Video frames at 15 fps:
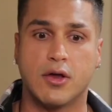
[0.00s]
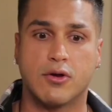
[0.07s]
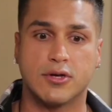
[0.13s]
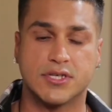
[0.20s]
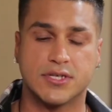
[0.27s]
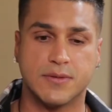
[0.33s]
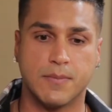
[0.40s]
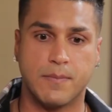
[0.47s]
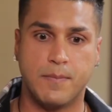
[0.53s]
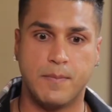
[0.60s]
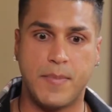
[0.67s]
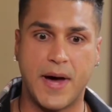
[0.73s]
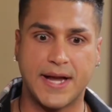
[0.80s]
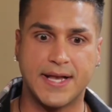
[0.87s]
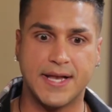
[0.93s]
it was
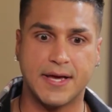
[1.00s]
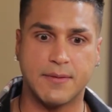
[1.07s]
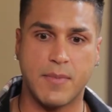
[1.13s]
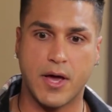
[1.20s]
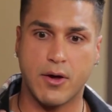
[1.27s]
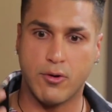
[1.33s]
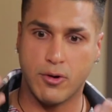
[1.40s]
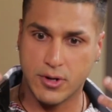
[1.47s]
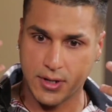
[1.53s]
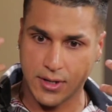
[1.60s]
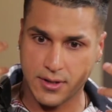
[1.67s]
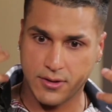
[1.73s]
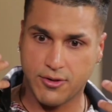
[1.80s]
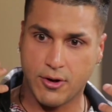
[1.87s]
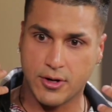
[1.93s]
battling my
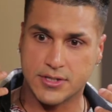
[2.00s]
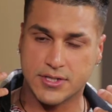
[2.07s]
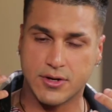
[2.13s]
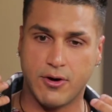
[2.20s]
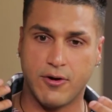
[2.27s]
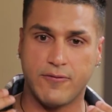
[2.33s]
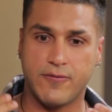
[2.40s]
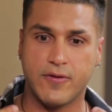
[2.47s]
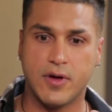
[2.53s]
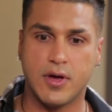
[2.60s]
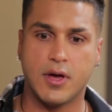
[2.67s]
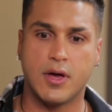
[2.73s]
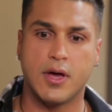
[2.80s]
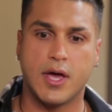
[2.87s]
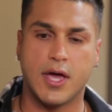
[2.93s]
own thoughts of,
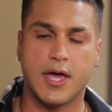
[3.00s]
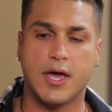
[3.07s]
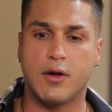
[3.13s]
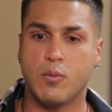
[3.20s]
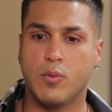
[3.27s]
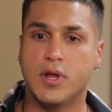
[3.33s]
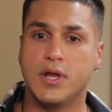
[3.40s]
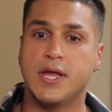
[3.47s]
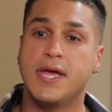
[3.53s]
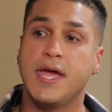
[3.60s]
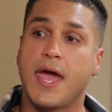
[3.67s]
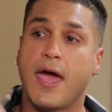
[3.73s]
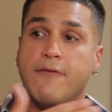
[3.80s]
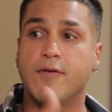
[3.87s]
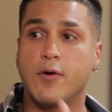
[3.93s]
hey, will
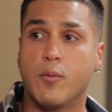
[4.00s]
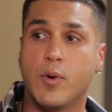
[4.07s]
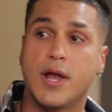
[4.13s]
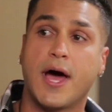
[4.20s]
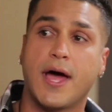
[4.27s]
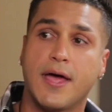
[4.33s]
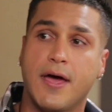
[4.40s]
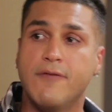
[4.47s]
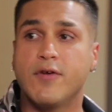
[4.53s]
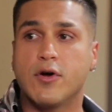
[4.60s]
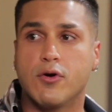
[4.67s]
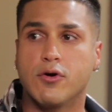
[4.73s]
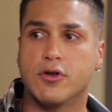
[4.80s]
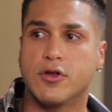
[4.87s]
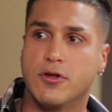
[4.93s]
I
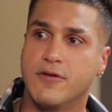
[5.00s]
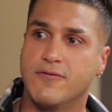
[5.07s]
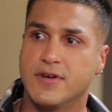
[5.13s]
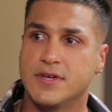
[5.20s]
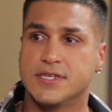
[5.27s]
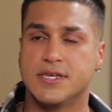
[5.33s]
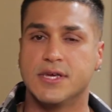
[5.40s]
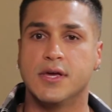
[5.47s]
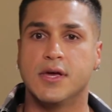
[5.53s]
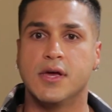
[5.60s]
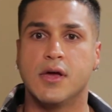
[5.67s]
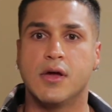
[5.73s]
ever go to university?